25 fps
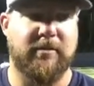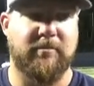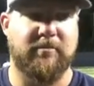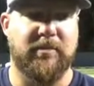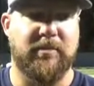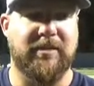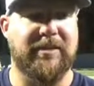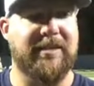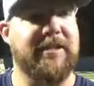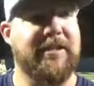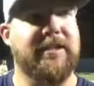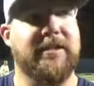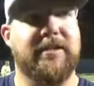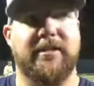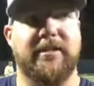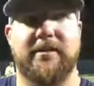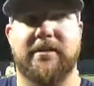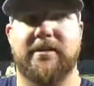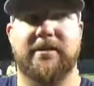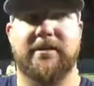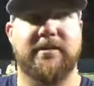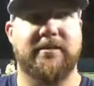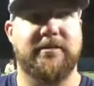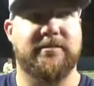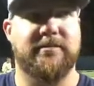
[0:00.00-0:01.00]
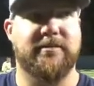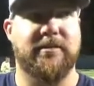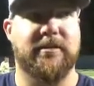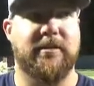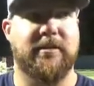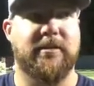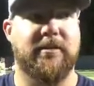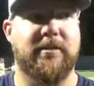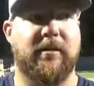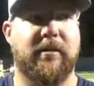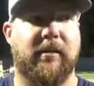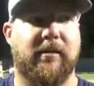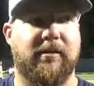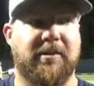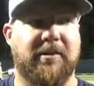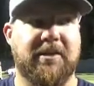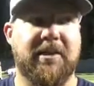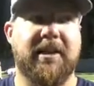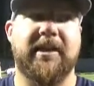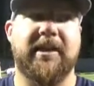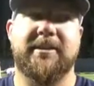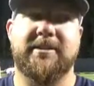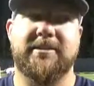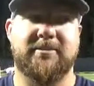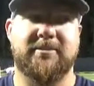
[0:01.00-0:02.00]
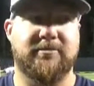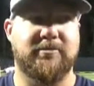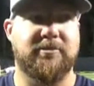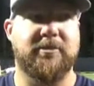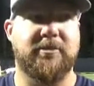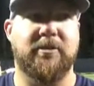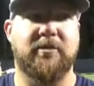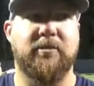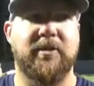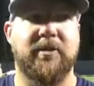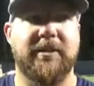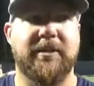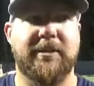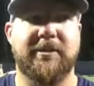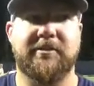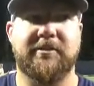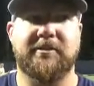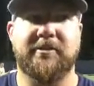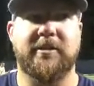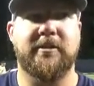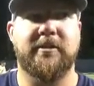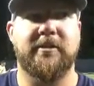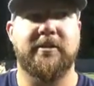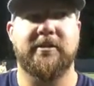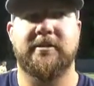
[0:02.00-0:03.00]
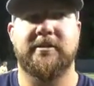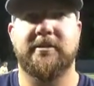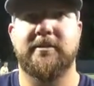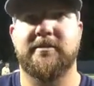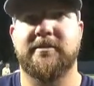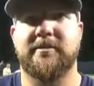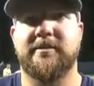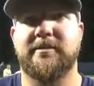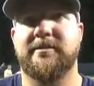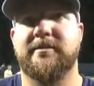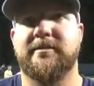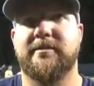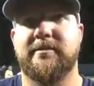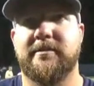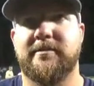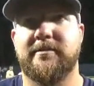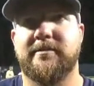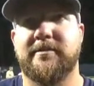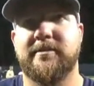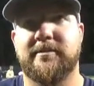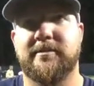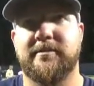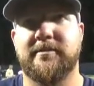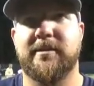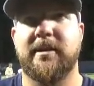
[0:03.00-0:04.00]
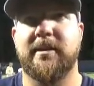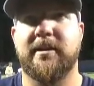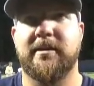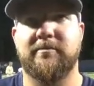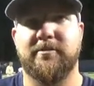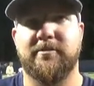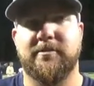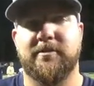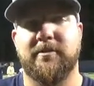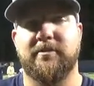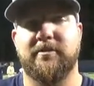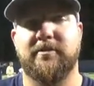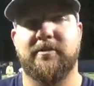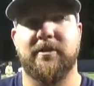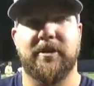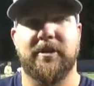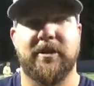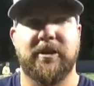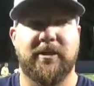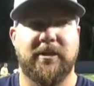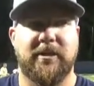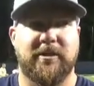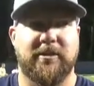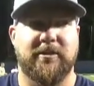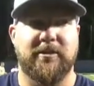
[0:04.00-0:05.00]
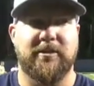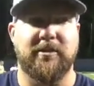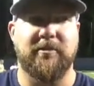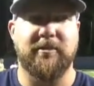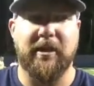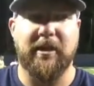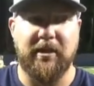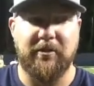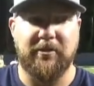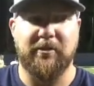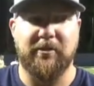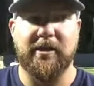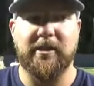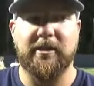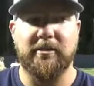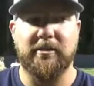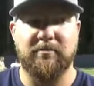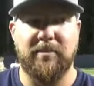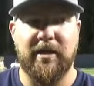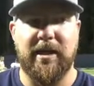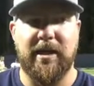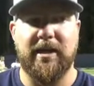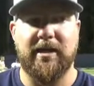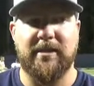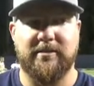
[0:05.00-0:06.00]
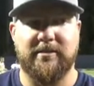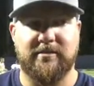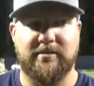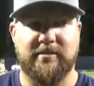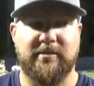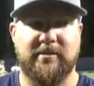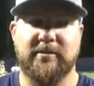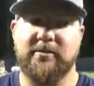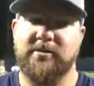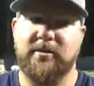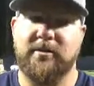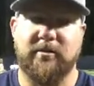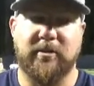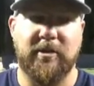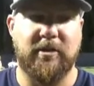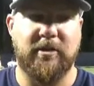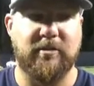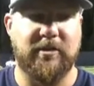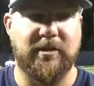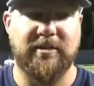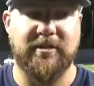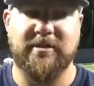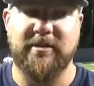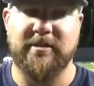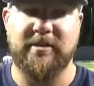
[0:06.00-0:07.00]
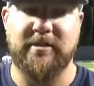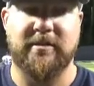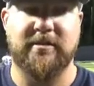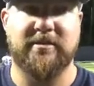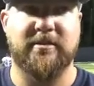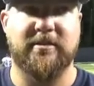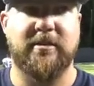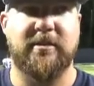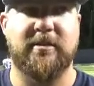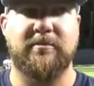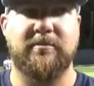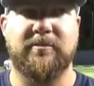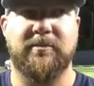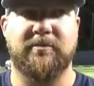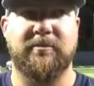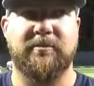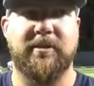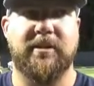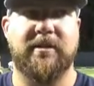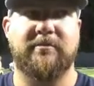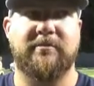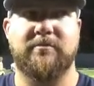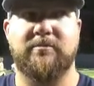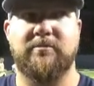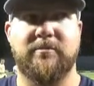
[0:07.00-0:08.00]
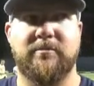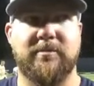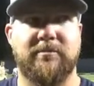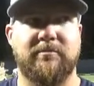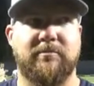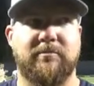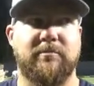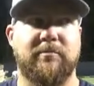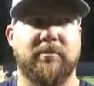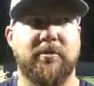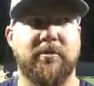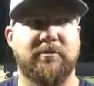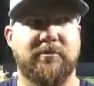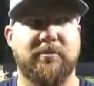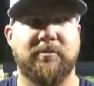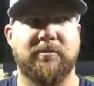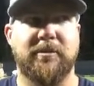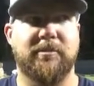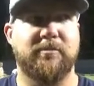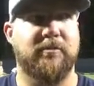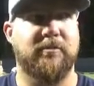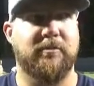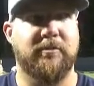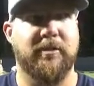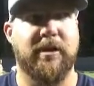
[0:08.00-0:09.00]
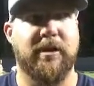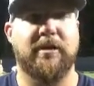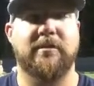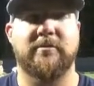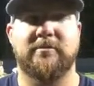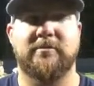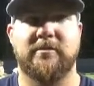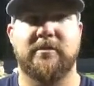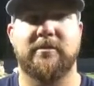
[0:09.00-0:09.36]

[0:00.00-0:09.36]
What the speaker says: Malik, he's a guy that's, waited his turn, and it's his time. So, we got three good backs. Dorrell gets in there some, and we move some people around.